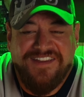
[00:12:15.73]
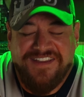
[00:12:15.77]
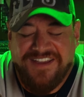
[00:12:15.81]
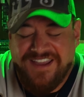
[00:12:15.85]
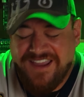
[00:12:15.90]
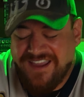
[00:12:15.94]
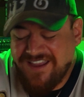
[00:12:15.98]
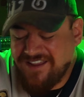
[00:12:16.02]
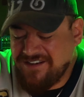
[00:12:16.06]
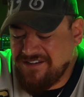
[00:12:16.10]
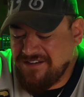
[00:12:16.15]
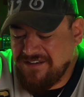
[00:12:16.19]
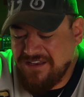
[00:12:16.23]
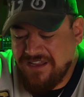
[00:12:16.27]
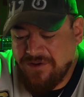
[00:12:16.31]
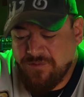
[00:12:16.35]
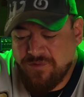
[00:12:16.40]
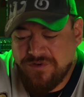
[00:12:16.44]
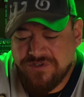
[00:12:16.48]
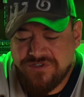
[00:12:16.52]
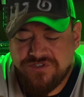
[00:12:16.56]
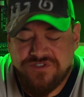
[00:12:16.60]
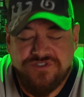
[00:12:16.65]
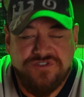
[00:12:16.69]
And it
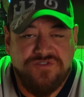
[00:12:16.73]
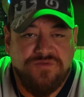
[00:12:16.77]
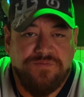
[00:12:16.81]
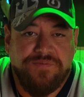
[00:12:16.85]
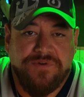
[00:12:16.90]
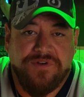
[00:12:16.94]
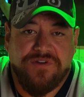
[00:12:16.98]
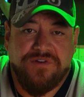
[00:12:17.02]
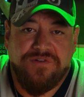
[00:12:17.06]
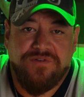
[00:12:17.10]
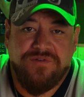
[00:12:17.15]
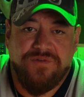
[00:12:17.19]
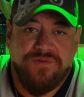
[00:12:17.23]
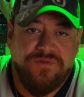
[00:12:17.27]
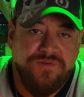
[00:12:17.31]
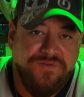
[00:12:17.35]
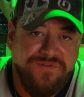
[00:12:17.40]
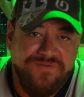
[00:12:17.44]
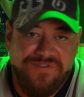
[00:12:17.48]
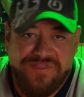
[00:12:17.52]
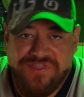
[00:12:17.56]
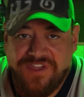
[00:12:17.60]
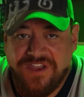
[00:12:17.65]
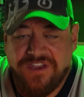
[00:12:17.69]
was super cool.
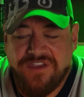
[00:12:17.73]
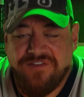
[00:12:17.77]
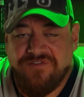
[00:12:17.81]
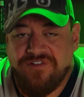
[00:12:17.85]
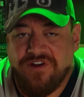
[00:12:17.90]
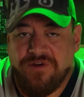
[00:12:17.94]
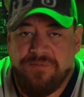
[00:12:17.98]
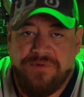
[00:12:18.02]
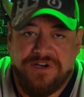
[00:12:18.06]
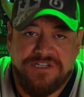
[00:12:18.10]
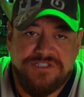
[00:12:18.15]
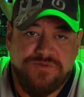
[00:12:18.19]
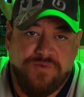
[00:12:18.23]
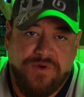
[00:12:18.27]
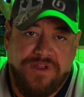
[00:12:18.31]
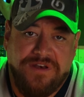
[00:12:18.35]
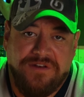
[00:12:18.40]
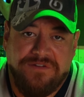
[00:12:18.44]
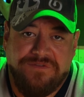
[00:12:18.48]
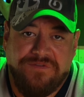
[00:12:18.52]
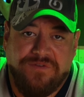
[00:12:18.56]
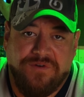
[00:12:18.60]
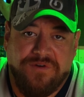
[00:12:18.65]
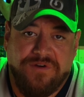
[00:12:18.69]
Thank you very much,
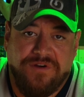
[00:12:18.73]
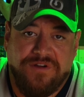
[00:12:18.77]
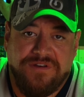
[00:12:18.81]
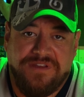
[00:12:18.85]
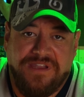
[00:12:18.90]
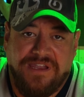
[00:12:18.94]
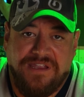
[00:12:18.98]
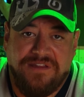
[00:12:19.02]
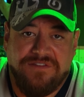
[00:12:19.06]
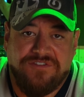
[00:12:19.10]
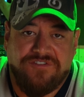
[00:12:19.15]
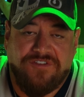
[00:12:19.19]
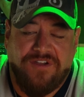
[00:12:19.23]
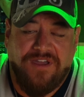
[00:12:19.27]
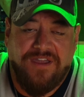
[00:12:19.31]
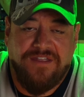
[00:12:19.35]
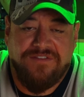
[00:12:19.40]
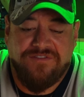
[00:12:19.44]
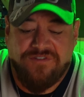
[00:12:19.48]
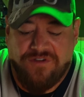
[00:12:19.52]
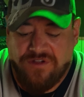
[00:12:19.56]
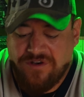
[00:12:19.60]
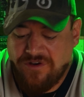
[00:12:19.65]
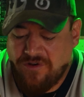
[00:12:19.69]
Wendell, for the
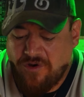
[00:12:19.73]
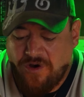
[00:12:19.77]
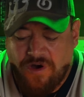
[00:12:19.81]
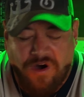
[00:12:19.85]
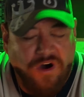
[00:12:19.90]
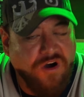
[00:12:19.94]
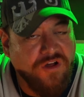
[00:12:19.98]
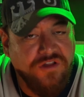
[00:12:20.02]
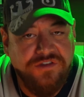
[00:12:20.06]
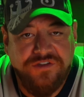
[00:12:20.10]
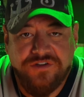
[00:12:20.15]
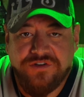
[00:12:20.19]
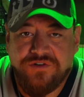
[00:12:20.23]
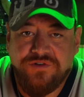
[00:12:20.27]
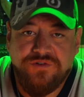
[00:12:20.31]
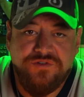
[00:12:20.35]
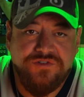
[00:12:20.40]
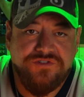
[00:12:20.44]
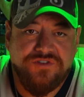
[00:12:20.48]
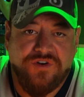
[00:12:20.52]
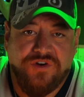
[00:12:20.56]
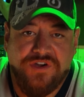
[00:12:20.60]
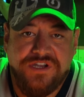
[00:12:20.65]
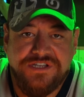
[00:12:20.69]
insights on all the
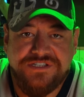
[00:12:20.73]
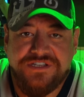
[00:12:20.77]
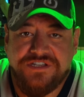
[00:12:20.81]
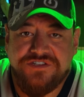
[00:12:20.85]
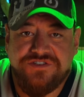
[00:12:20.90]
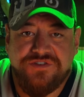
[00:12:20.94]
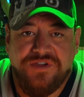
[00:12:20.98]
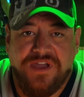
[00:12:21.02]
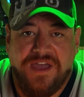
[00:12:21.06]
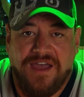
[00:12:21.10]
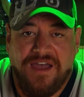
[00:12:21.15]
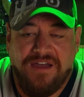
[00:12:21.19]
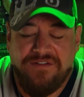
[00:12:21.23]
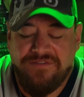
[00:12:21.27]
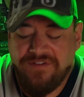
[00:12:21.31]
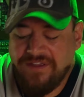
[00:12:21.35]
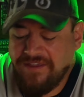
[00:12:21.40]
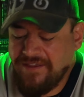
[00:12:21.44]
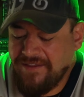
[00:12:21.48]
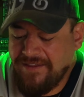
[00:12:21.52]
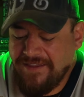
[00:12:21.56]
cool toys that you have.